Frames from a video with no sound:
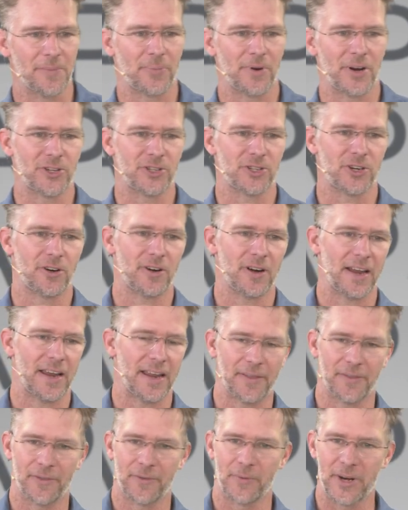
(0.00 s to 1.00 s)
pressure,
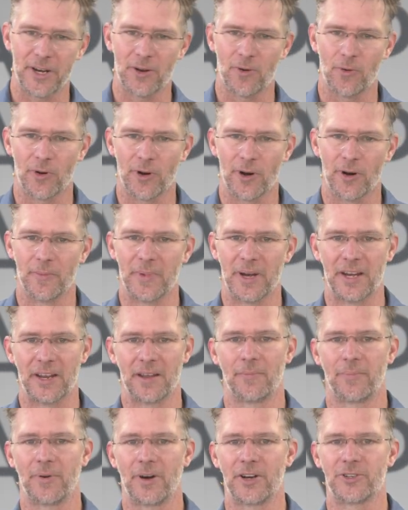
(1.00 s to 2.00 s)
and 3/4
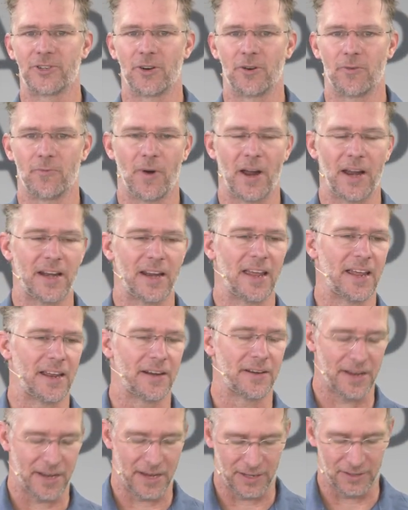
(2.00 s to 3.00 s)
medium pressure, right hand
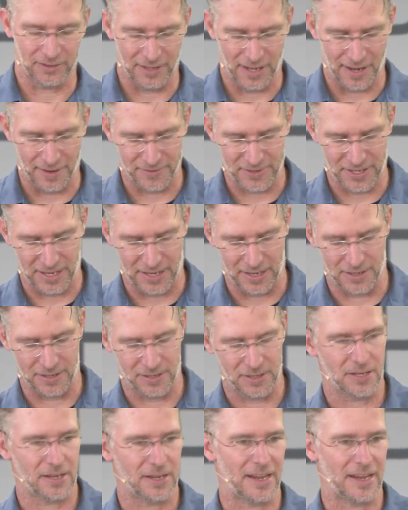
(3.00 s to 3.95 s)
and left hand.